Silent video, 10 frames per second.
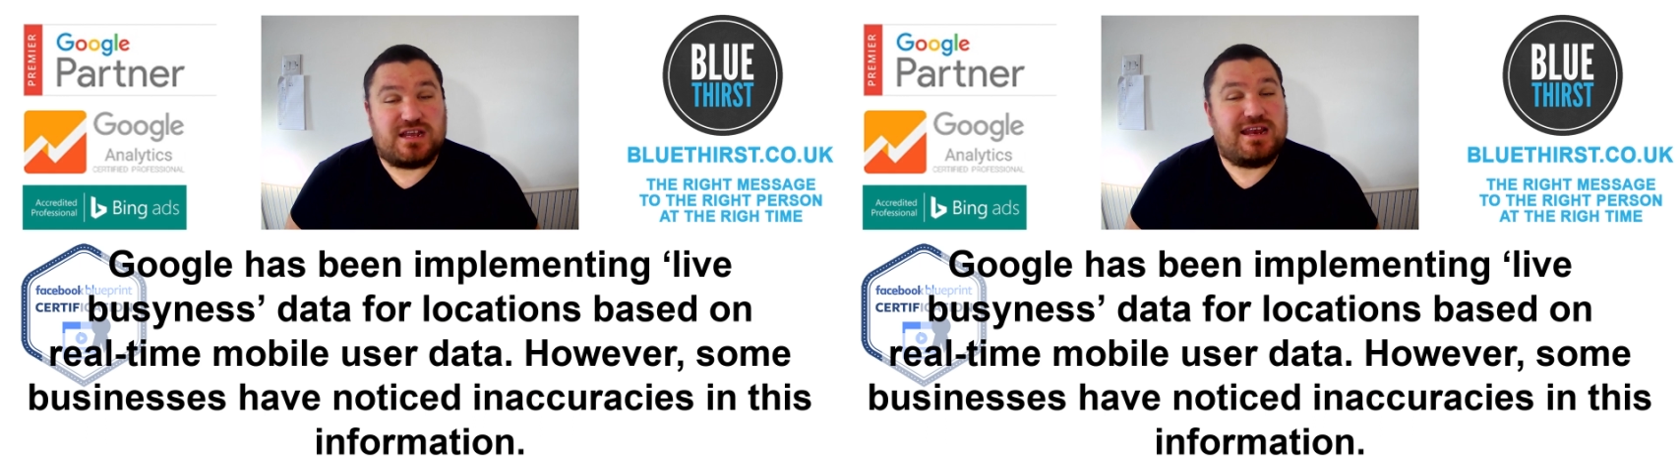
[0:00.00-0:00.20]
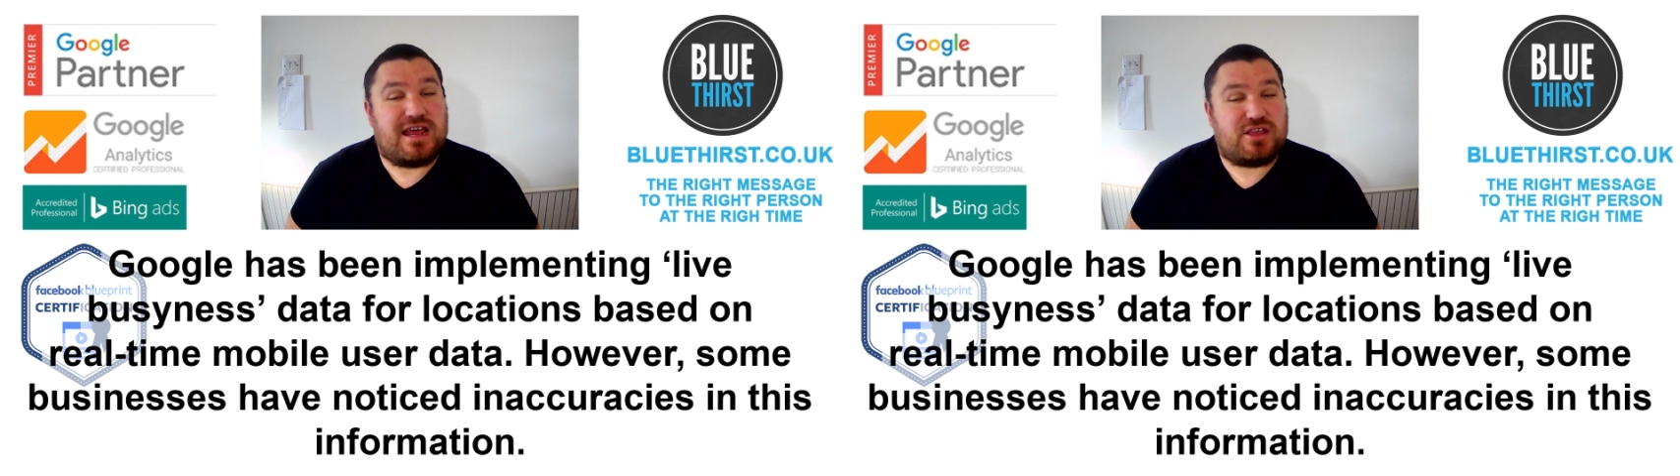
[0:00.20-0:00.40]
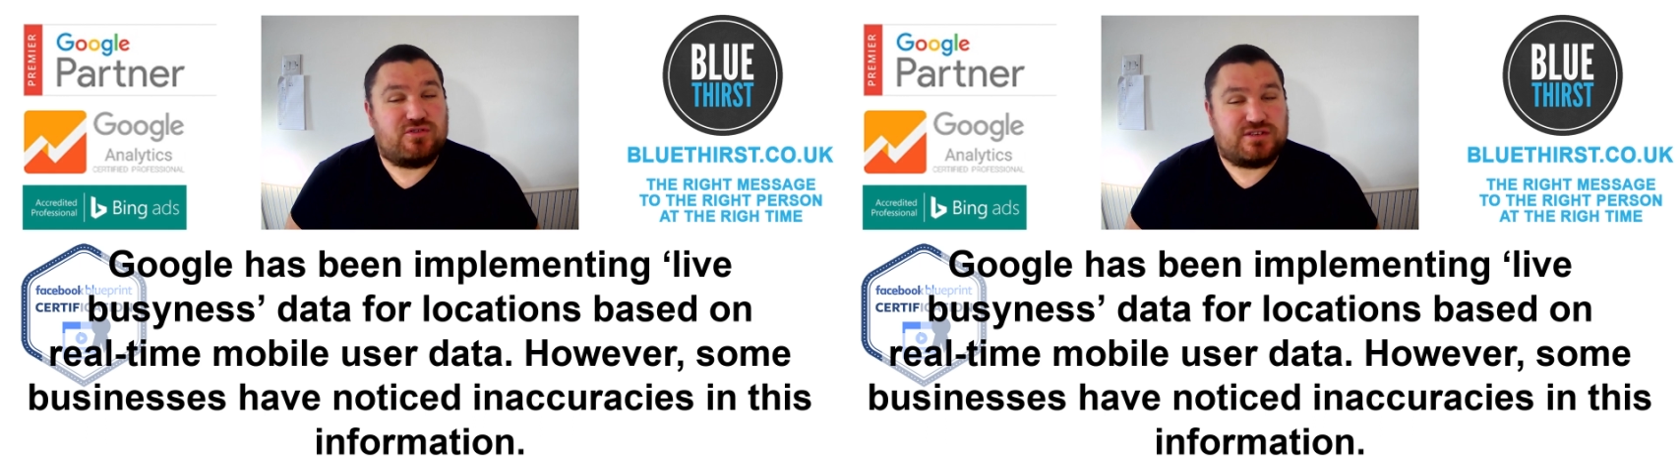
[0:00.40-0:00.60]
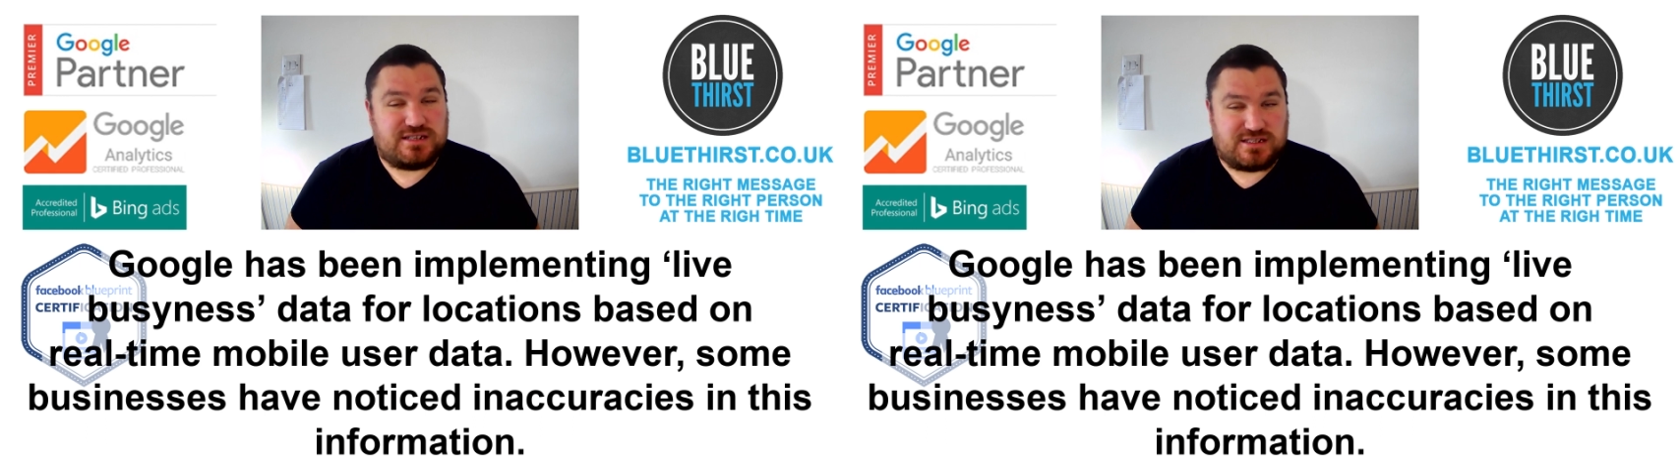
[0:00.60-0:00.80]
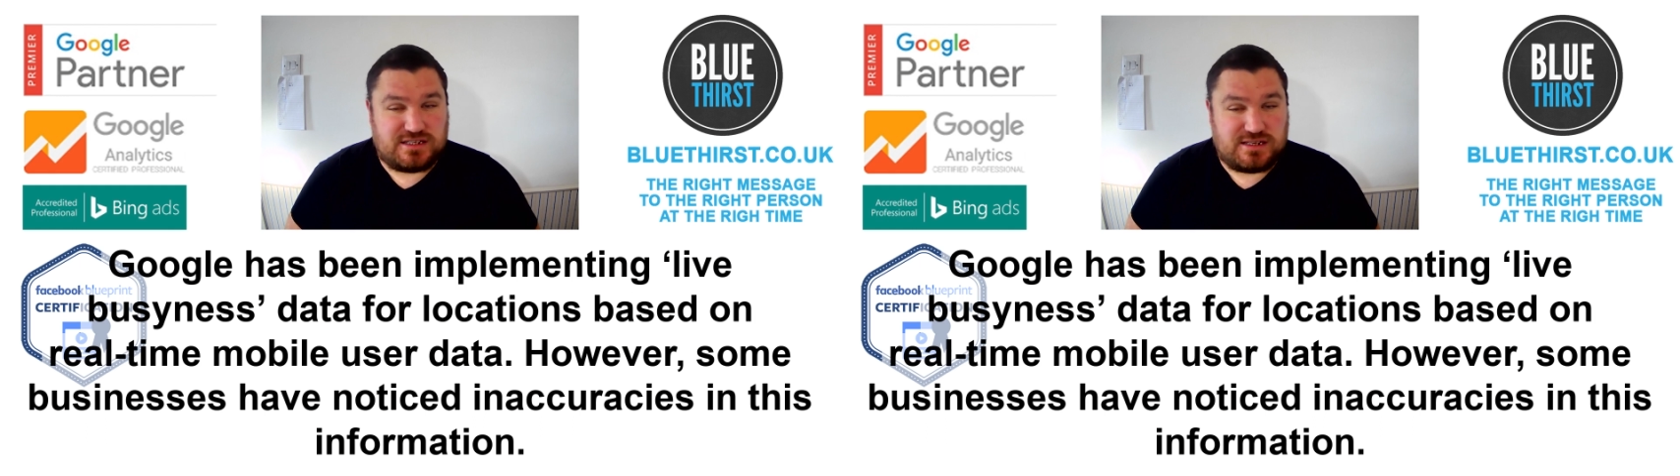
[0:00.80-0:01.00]

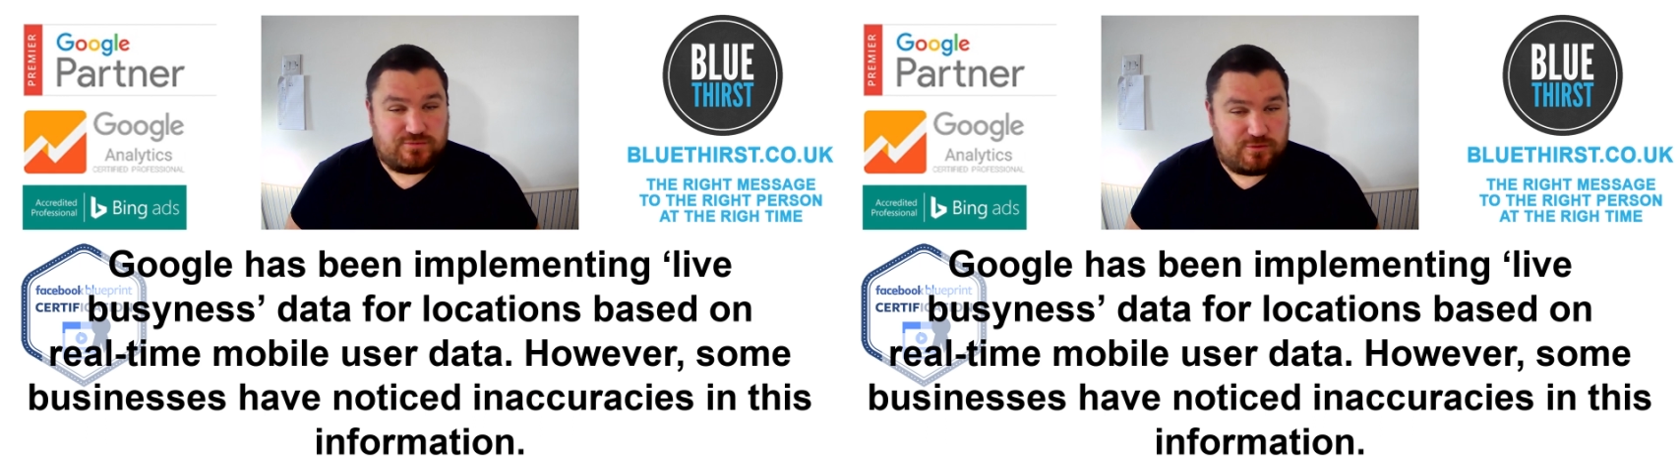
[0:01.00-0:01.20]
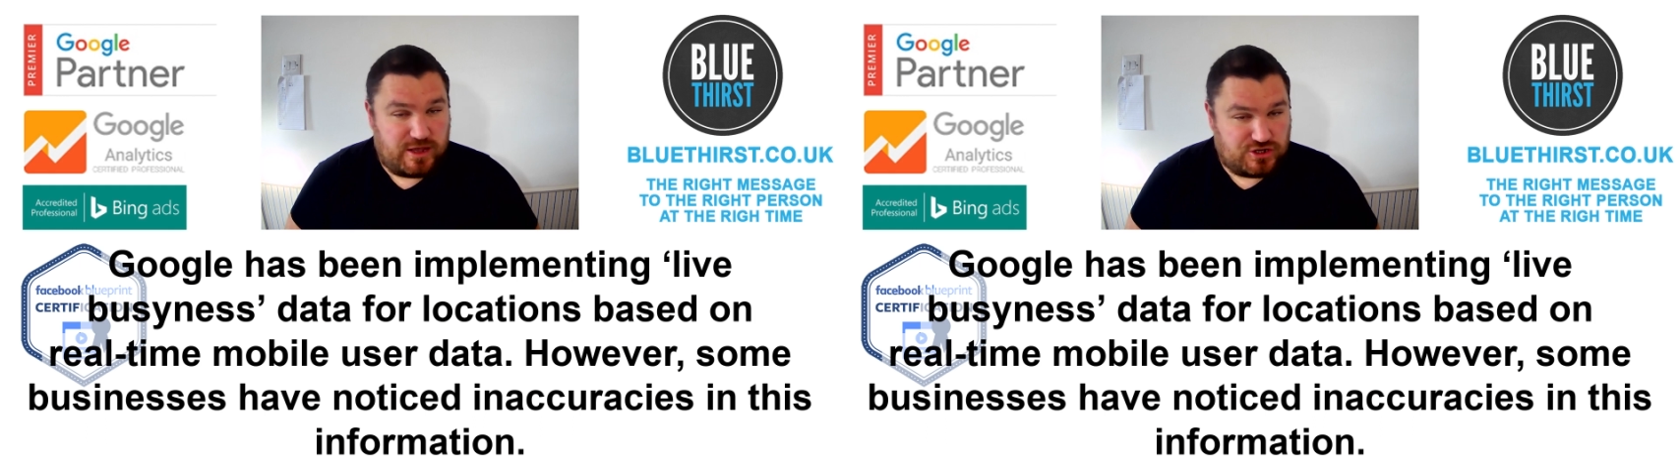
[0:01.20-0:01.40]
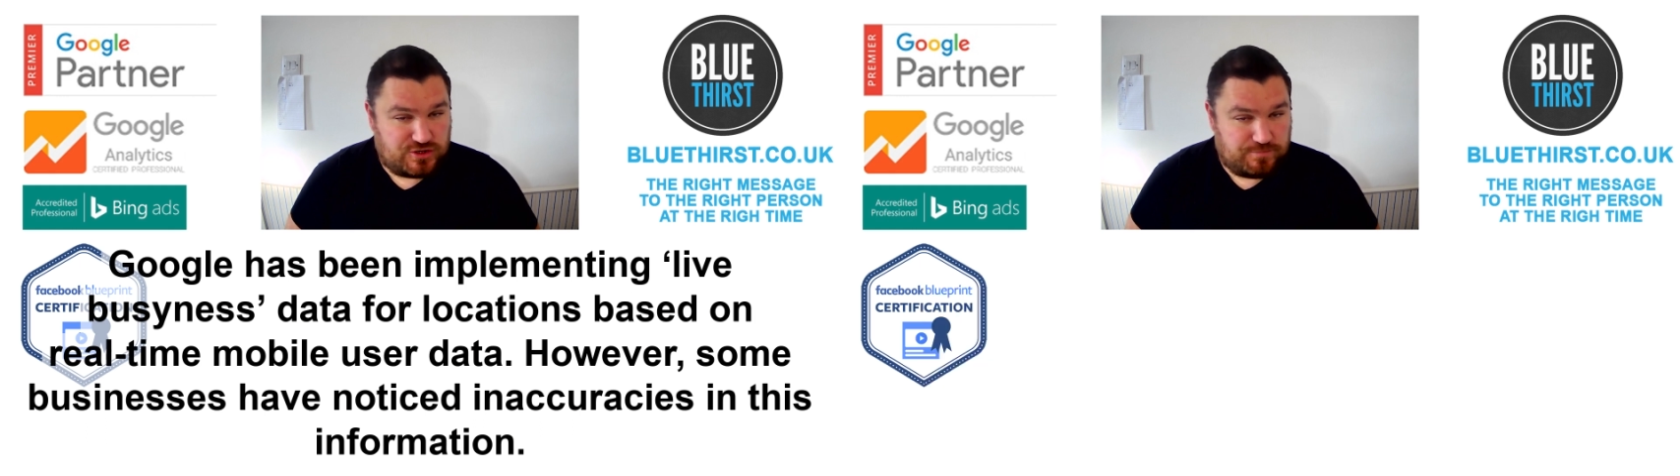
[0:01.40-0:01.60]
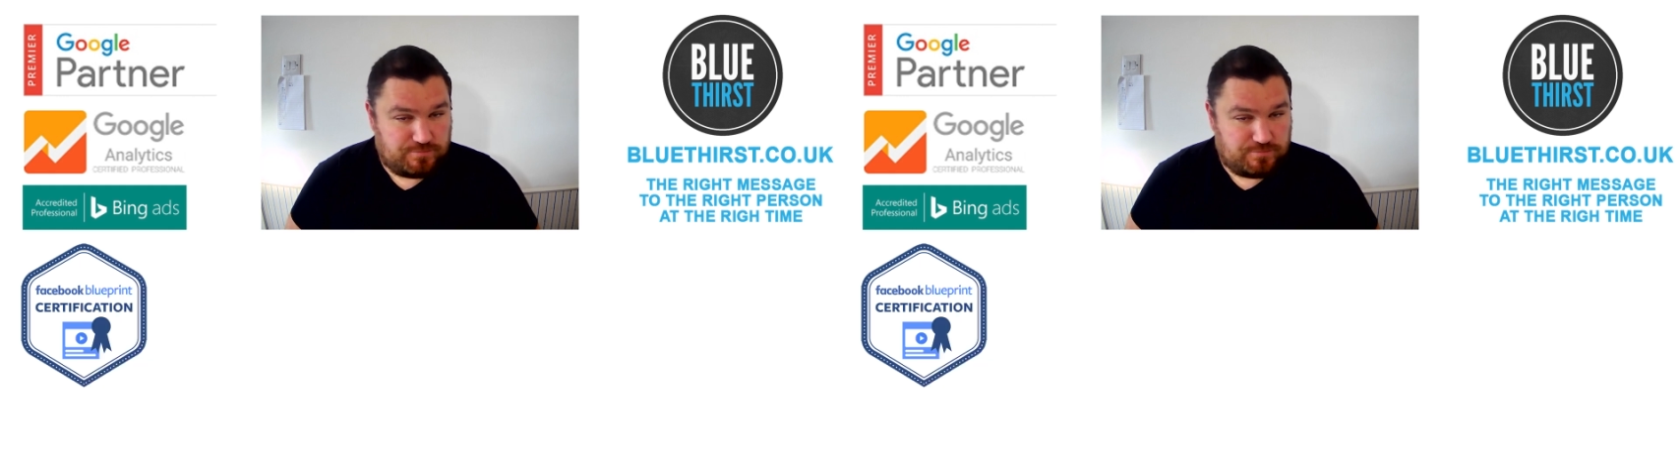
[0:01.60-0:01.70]
inaccuracies in this information.